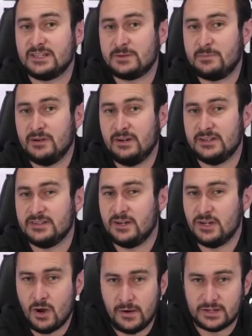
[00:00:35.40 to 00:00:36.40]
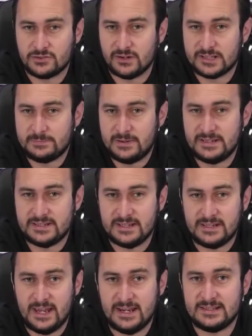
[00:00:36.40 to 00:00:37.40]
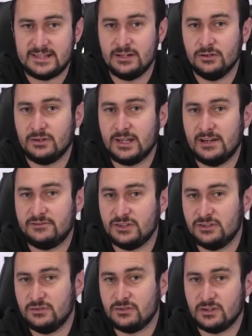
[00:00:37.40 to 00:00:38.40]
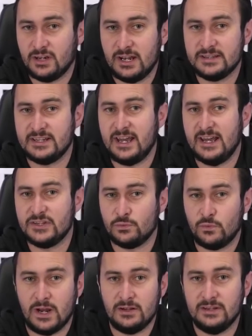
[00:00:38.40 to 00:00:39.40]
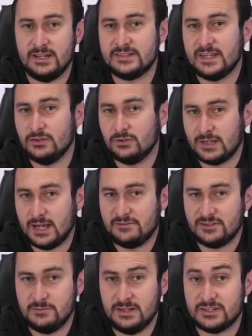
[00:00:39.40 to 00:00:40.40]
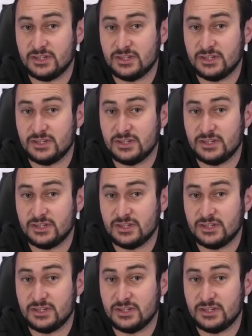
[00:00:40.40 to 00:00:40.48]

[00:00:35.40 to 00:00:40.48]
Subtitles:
of experience, I know I can trust PC Case Gear to look after you guys as well as they look after me.